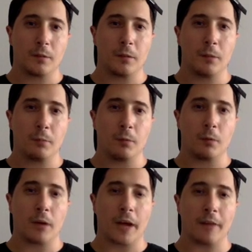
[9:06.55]

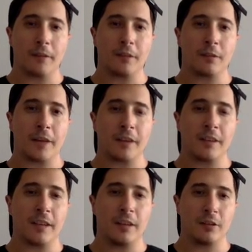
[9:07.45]
people have this
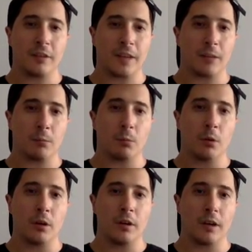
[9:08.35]
fascination that
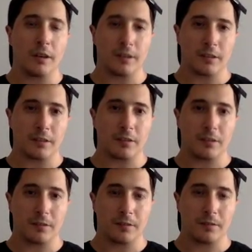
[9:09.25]
more guns,
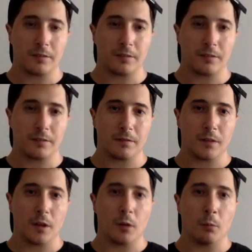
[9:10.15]

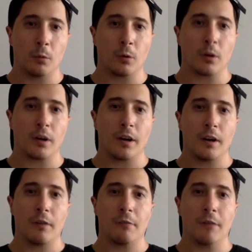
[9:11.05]
more
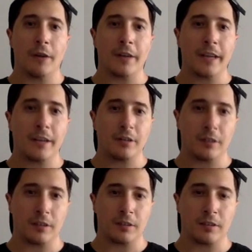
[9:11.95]

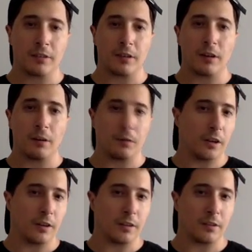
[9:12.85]
variations of
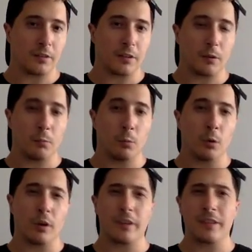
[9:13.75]
guns,
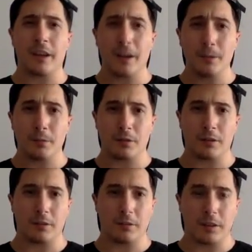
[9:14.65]
more types
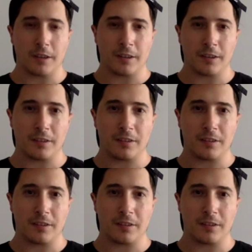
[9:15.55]
of guns,